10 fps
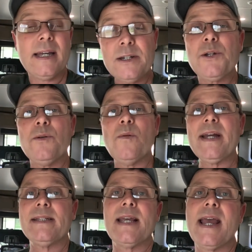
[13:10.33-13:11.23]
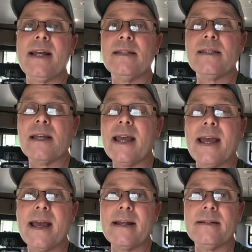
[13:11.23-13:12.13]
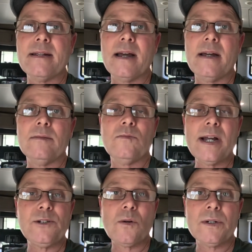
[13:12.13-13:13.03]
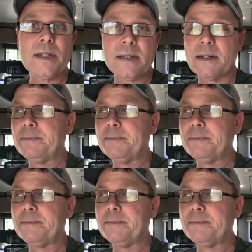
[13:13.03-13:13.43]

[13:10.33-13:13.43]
into White Sands and ride your horses.